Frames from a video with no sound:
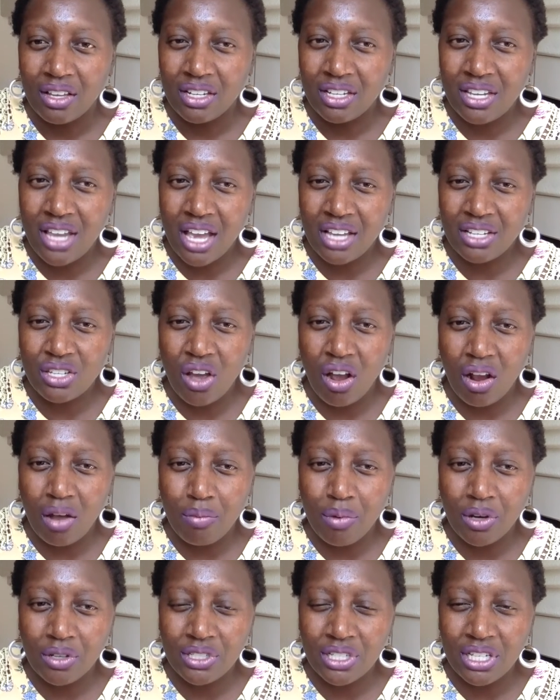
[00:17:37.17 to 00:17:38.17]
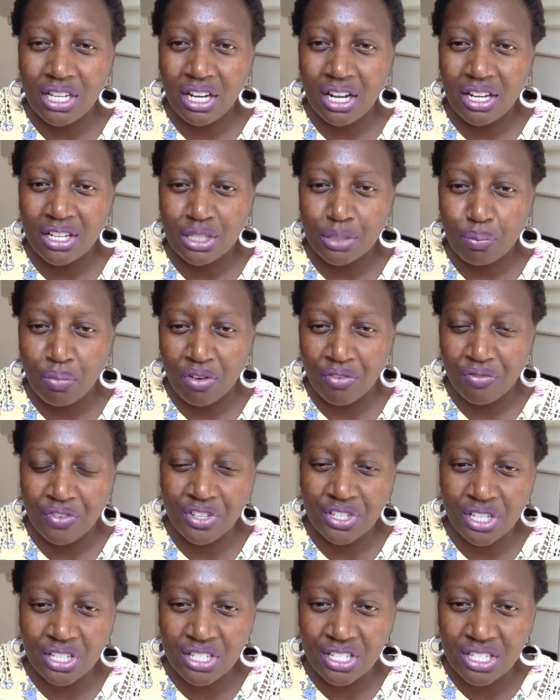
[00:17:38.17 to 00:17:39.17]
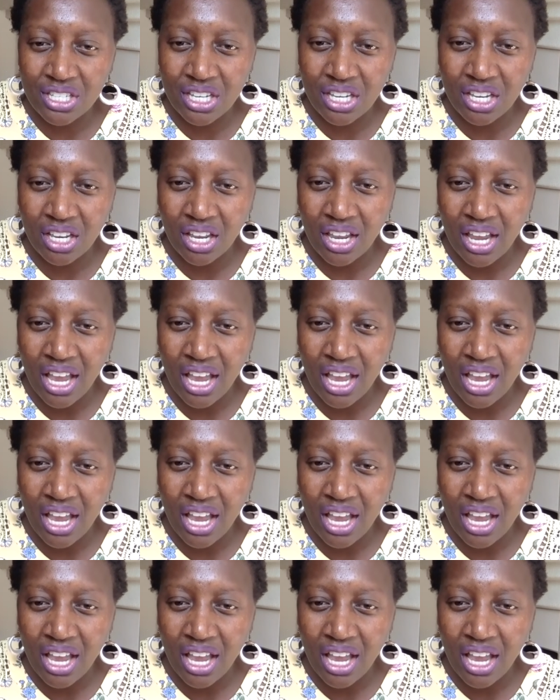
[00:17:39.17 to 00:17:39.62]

Did I talk about English proficiency?